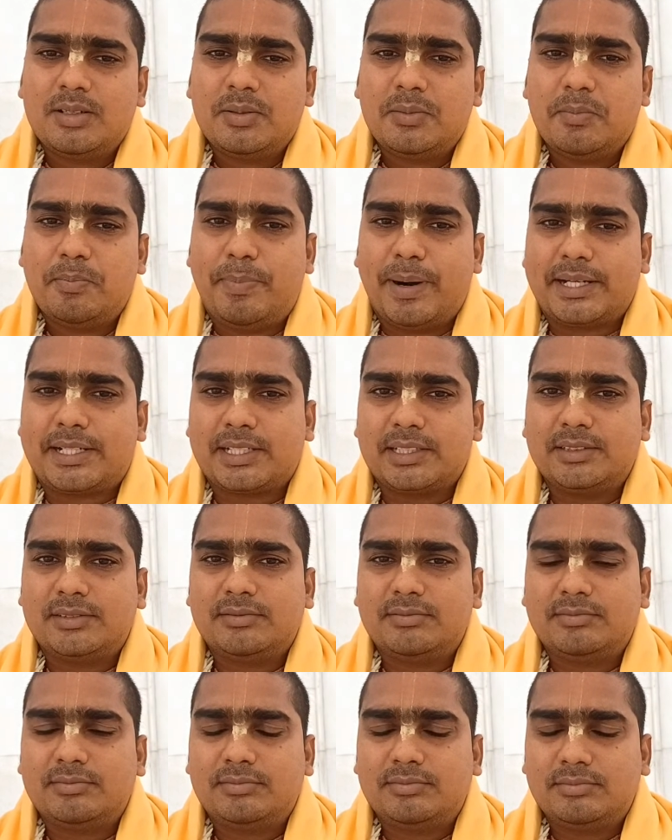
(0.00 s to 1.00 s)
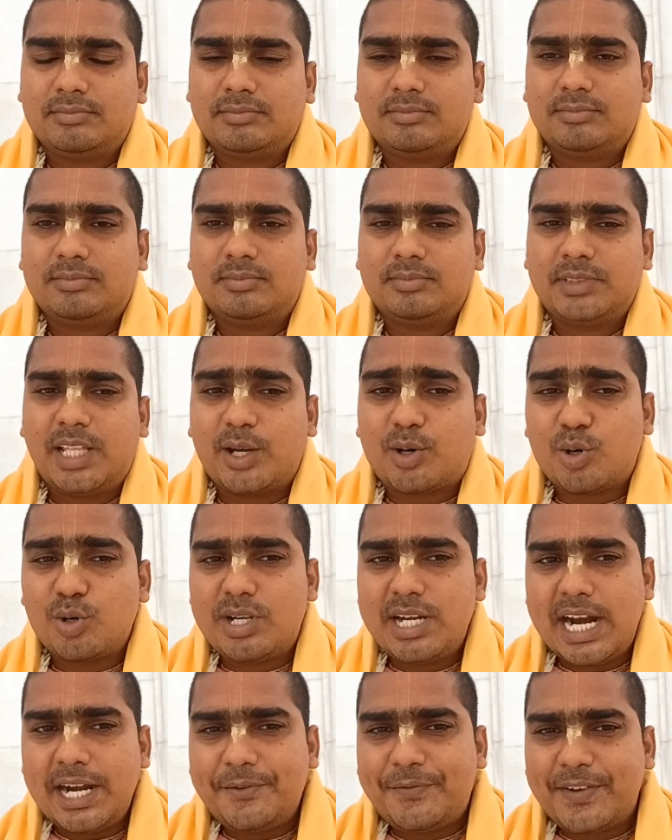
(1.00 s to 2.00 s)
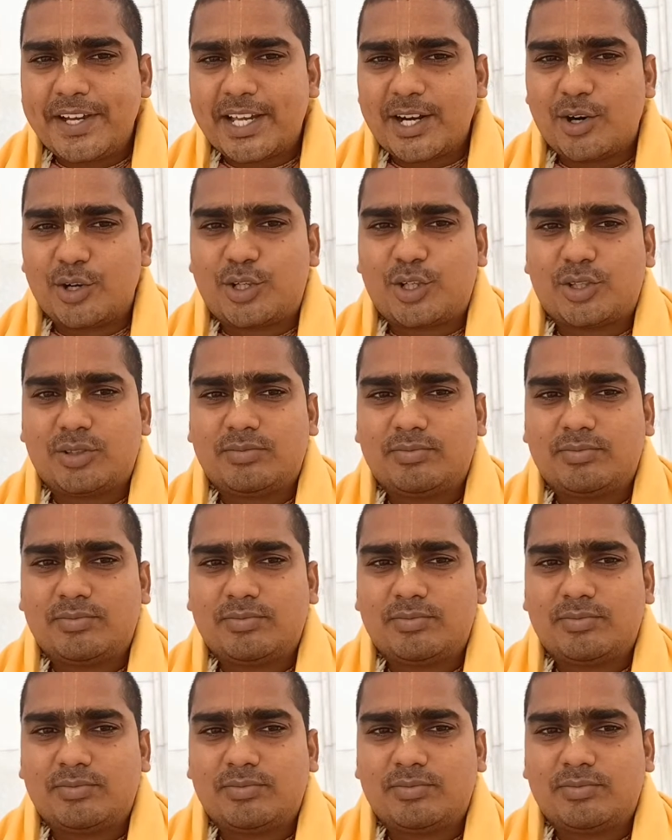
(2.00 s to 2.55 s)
But they could not figure out,